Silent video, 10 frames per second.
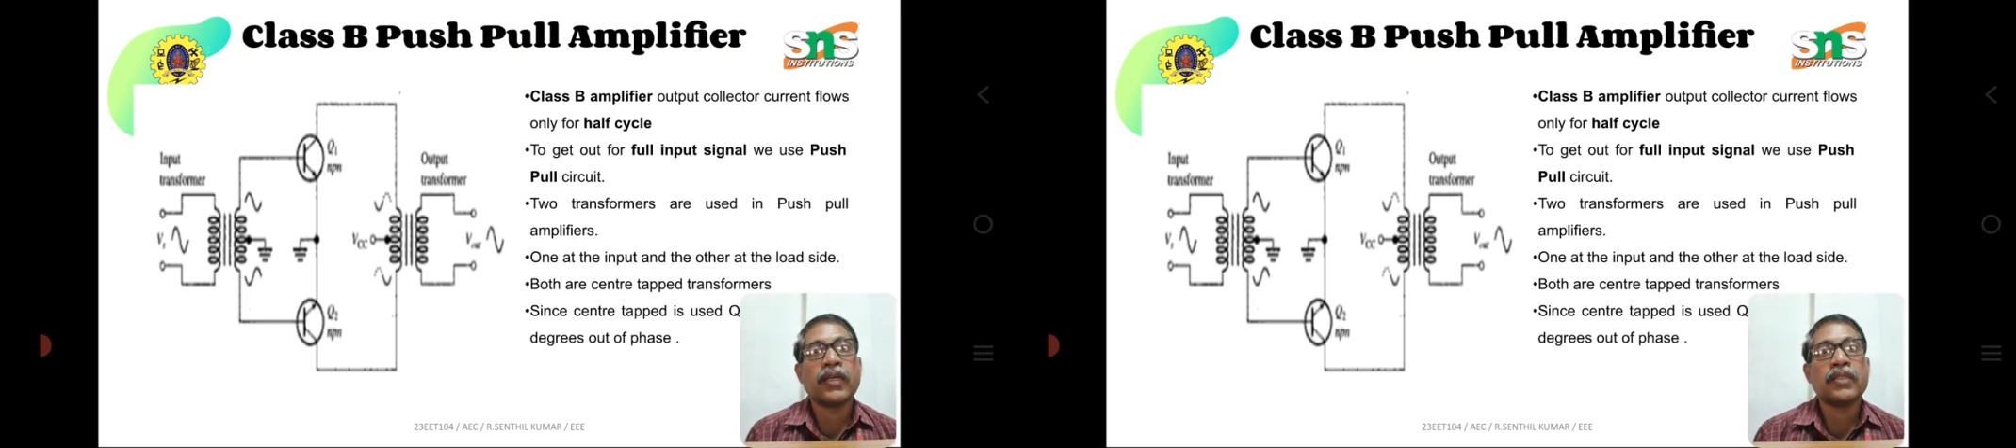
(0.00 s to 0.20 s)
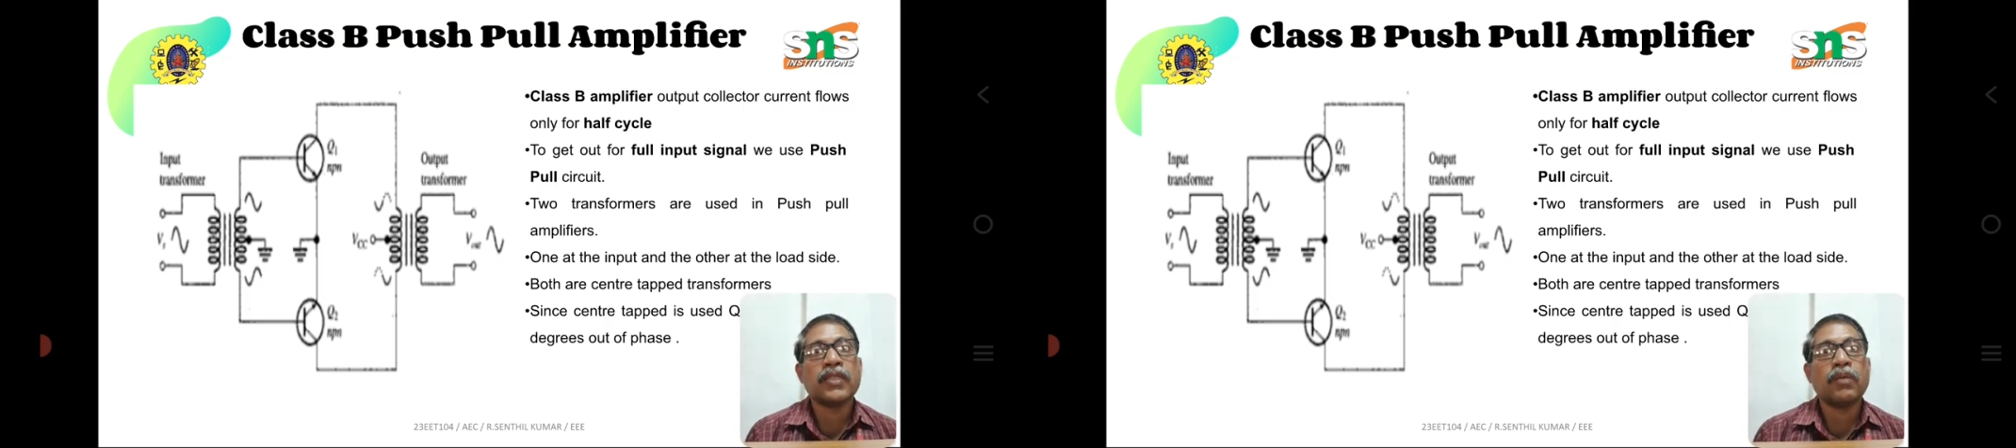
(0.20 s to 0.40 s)

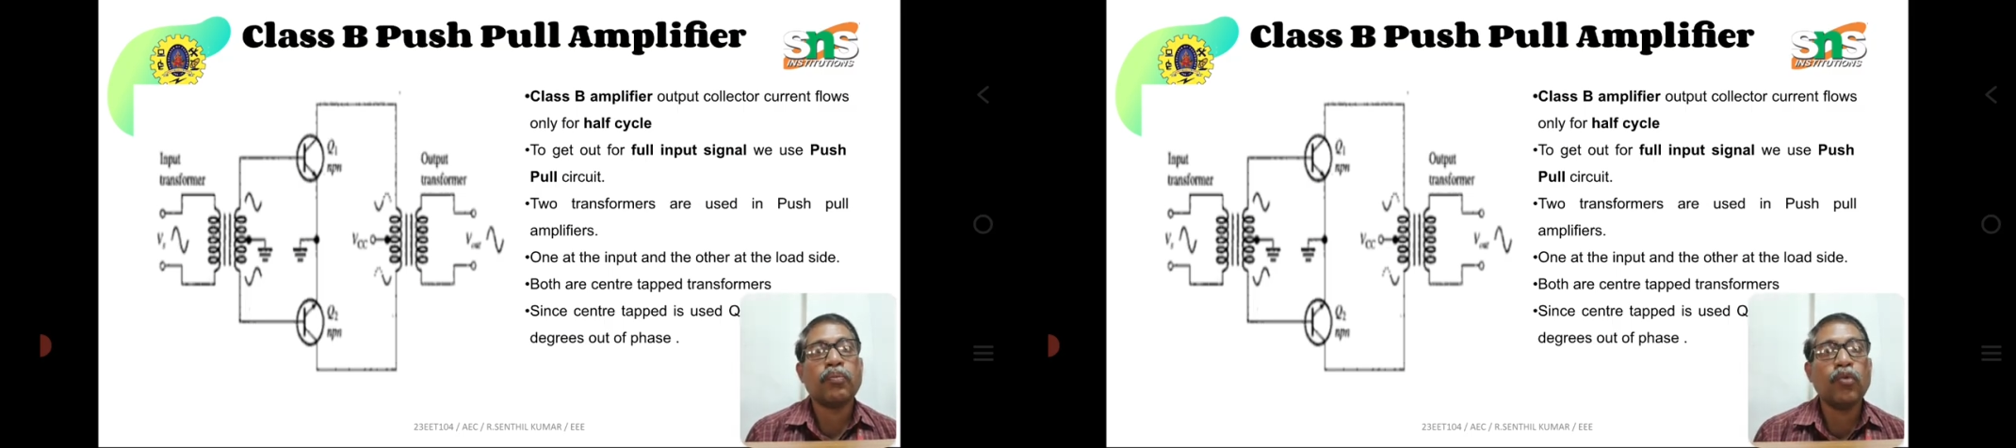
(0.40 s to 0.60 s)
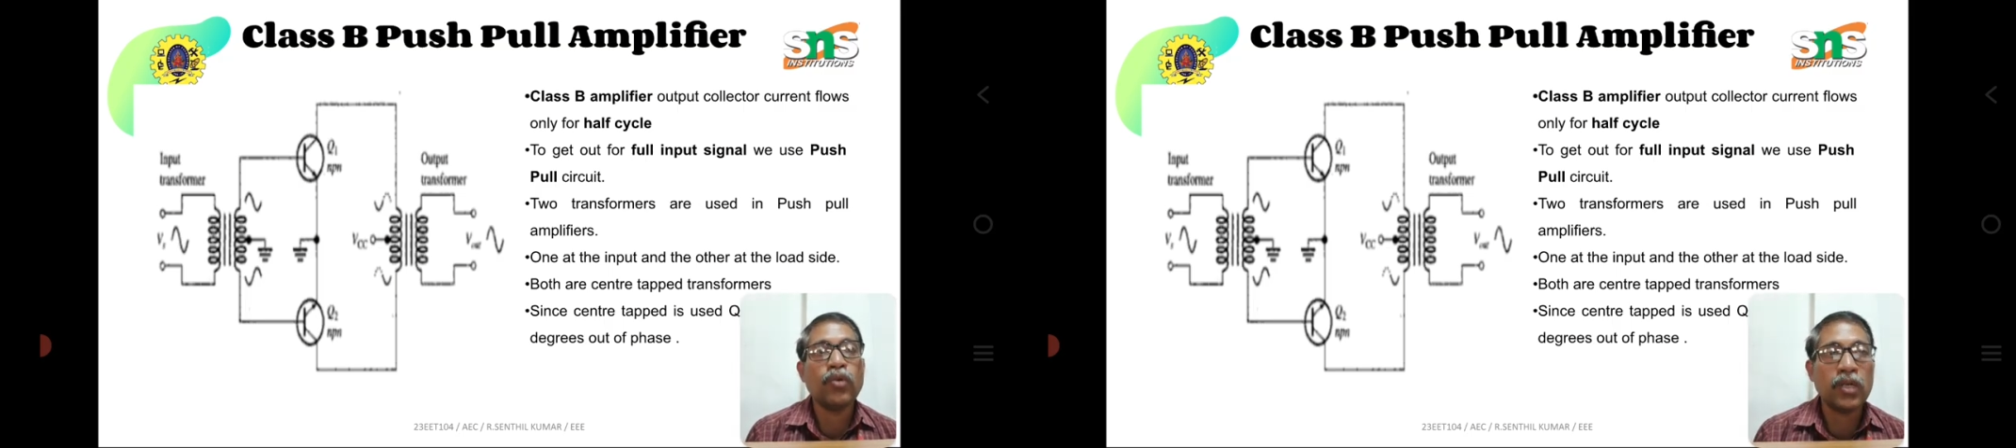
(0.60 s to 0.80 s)
as a
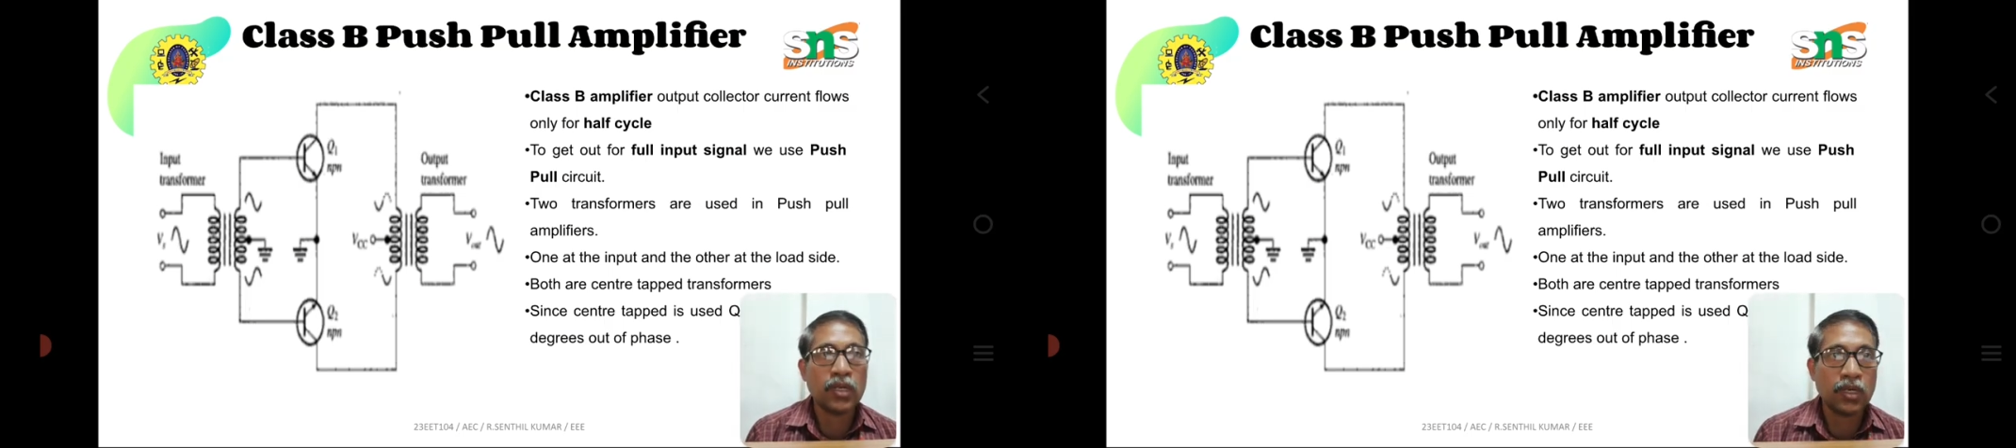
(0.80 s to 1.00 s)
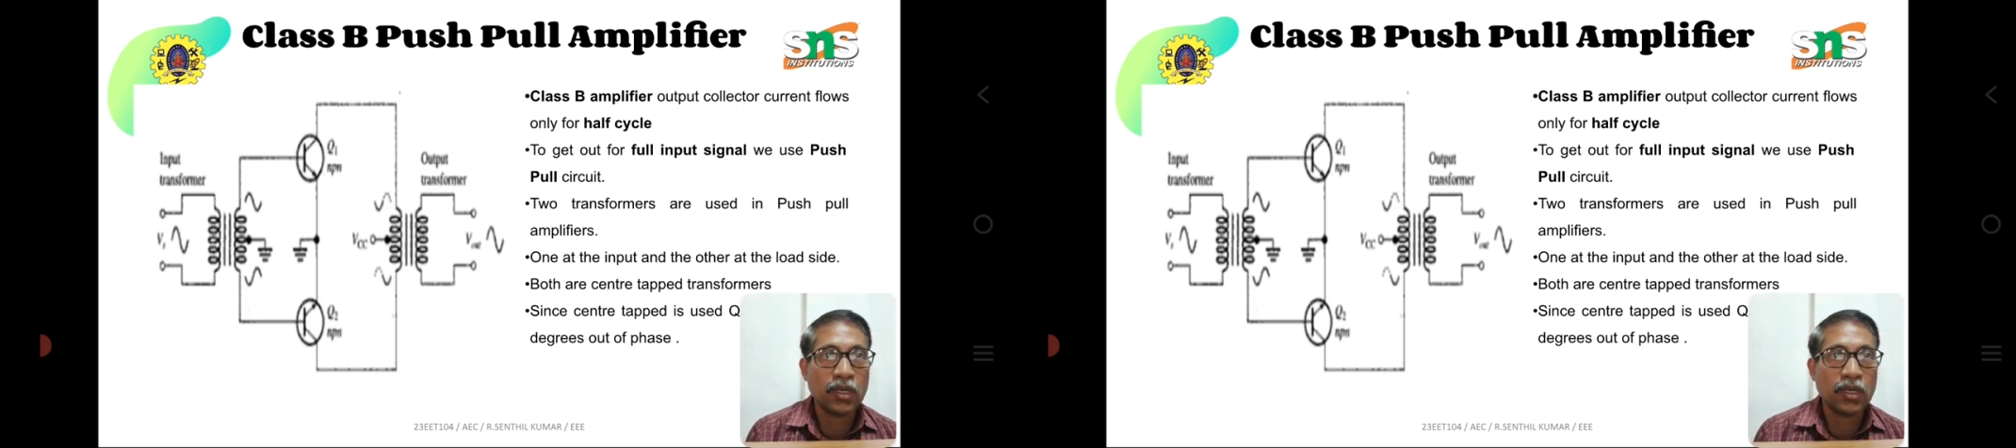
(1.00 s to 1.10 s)
pull